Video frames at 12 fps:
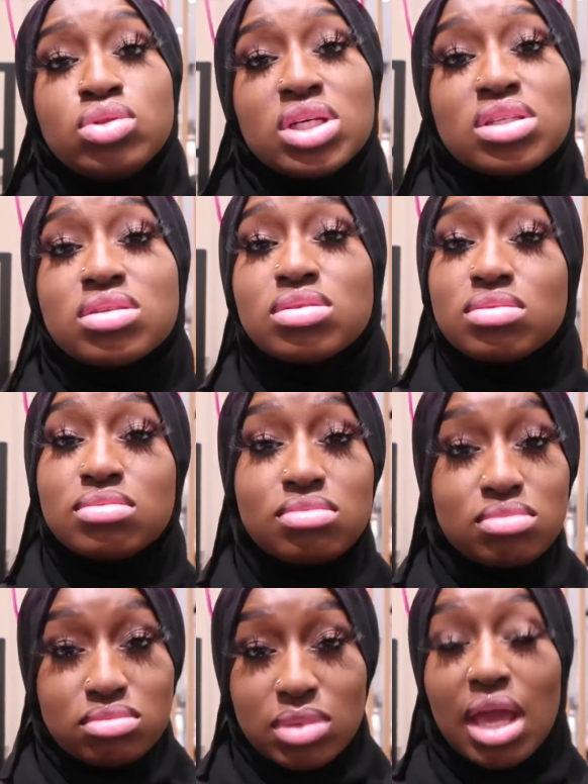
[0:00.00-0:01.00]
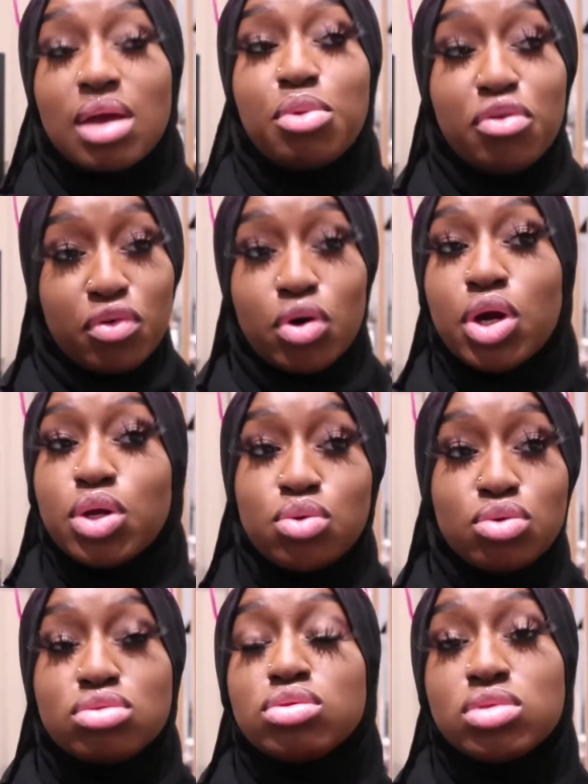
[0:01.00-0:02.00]
just think before
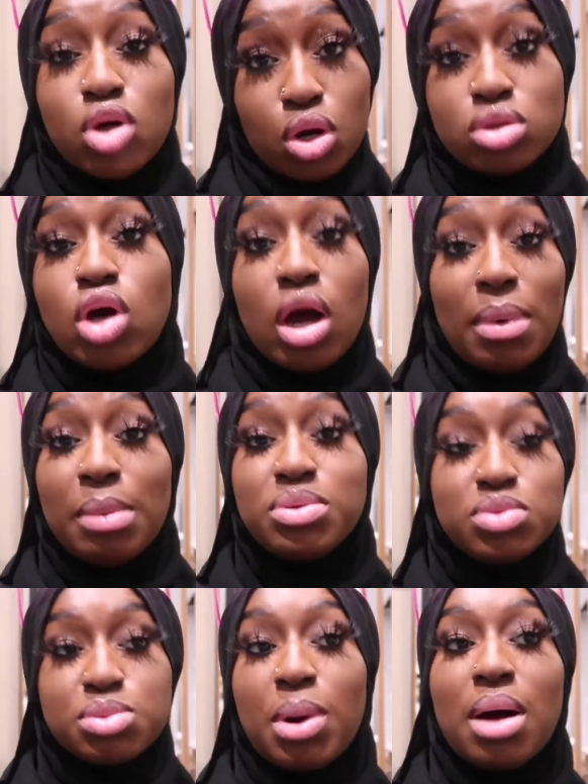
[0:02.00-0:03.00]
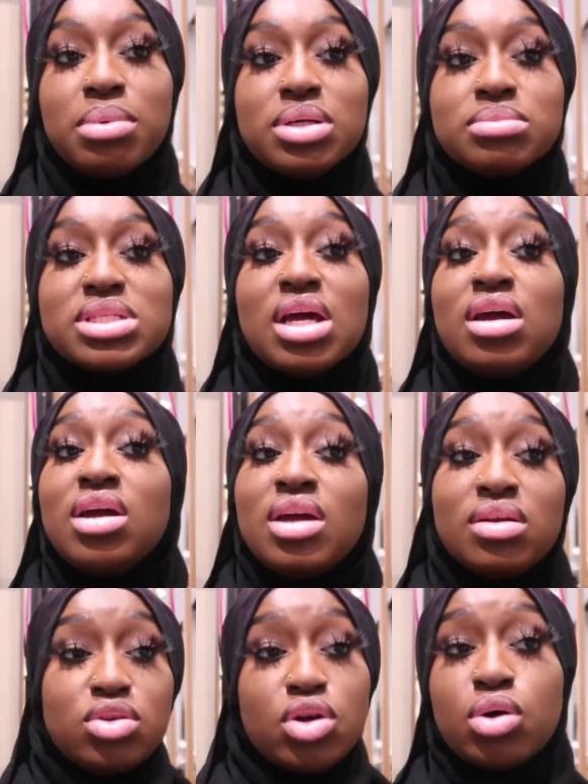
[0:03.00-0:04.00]
you talk talk about people's problems
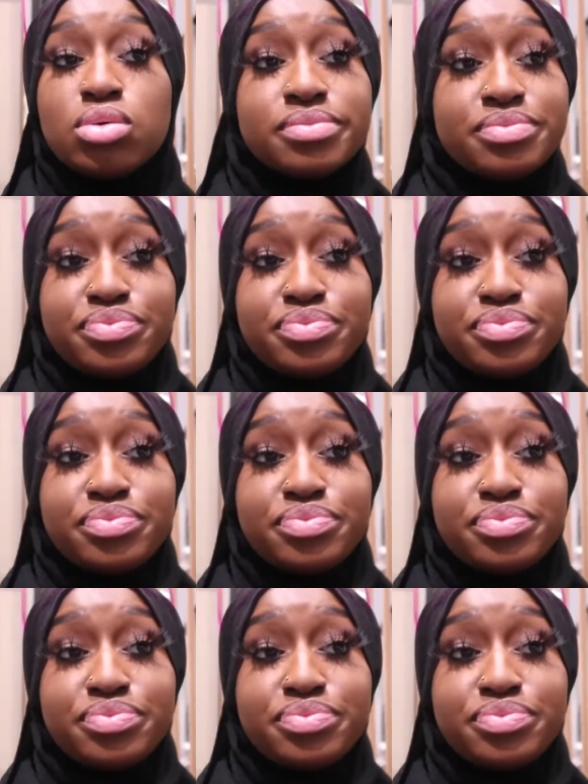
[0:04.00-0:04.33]
you know